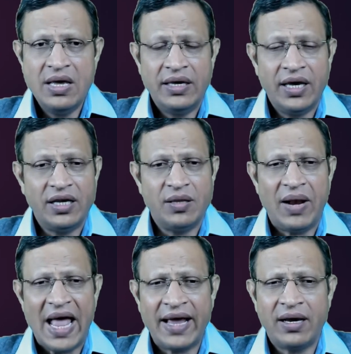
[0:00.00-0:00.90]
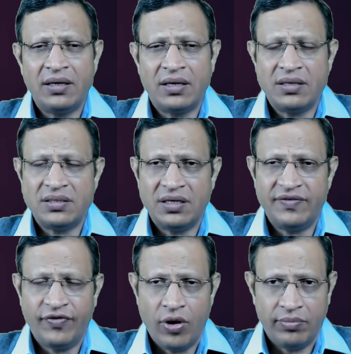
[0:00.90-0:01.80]
Here in the blanket consent
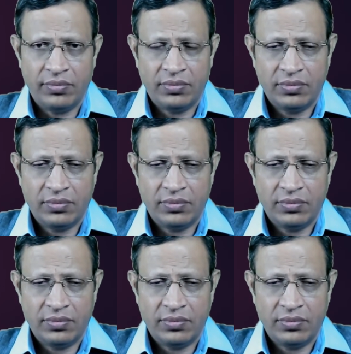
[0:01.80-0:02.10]
form,